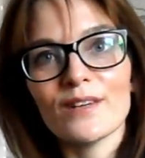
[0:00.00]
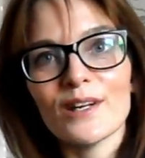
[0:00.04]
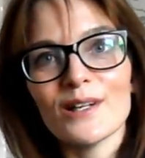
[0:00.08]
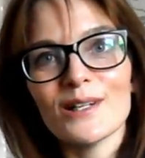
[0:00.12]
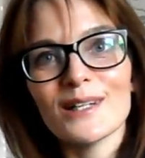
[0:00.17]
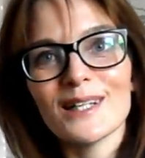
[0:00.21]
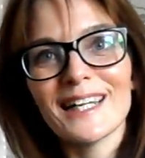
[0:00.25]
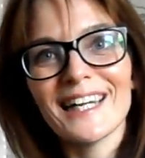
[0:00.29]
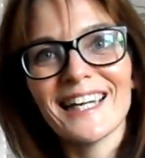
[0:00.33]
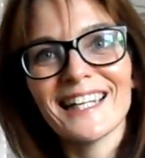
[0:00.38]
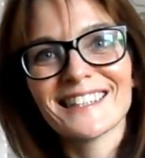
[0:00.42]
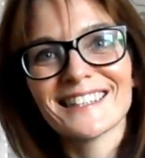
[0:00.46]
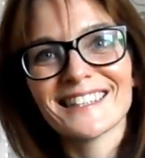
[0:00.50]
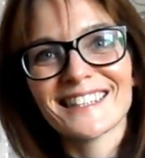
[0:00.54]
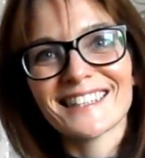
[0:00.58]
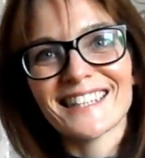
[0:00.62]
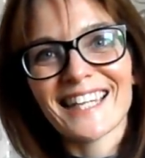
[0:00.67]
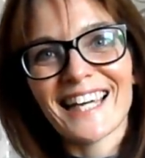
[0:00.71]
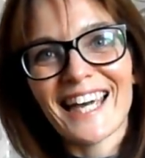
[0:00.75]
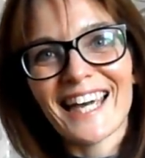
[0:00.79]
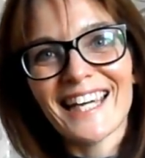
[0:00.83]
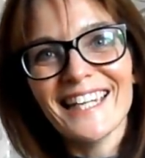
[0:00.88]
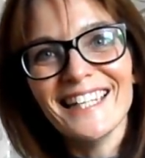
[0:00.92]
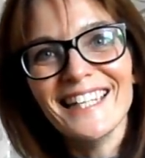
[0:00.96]
vlog
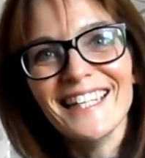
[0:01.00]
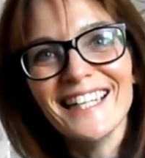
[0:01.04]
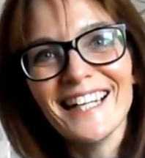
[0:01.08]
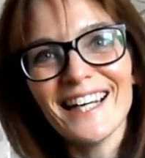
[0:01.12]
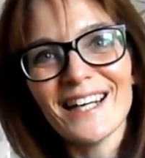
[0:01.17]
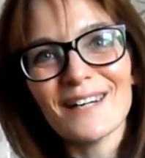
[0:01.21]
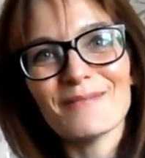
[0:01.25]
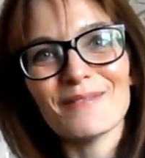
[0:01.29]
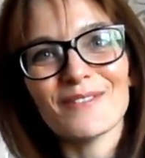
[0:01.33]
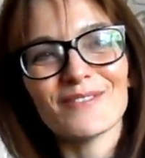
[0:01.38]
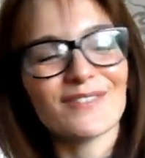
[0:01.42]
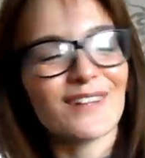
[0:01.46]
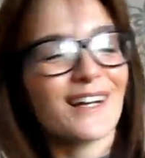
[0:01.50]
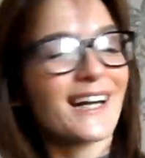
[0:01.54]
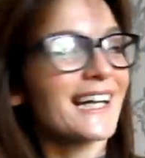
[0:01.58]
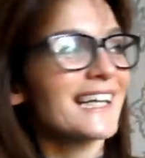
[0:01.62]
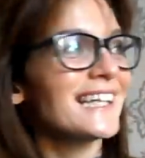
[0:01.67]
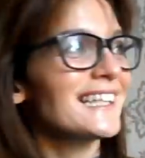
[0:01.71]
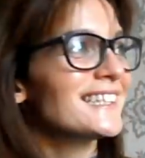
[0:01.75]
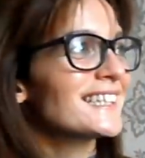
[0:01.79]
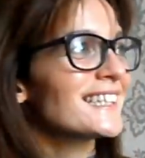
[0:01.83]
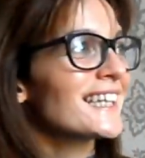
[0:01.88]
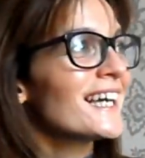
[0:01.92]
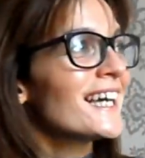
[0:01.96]
today, I'm
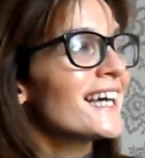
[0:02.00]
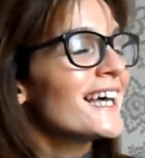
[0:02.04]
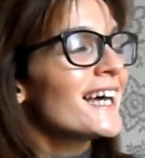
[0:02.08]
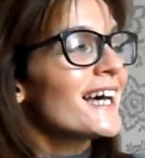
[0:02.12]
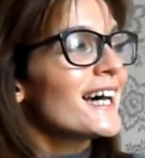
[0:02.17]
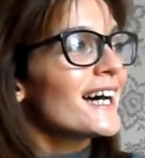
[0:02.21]
afraid.